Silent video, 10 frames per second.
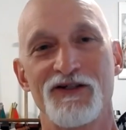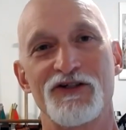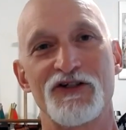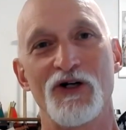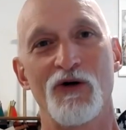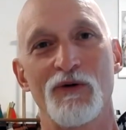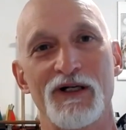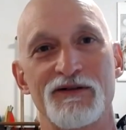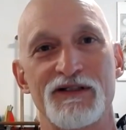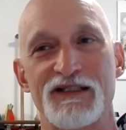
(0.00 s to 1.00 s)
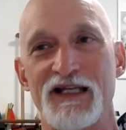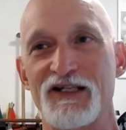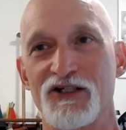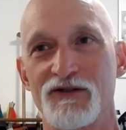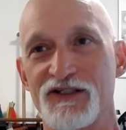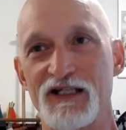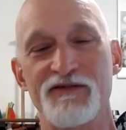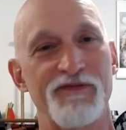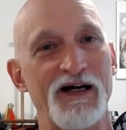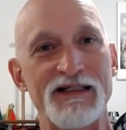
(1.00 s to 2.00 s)
So it's said to
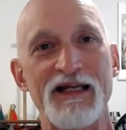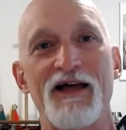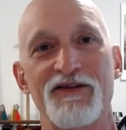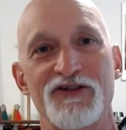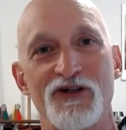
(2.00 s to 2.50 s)
signify death.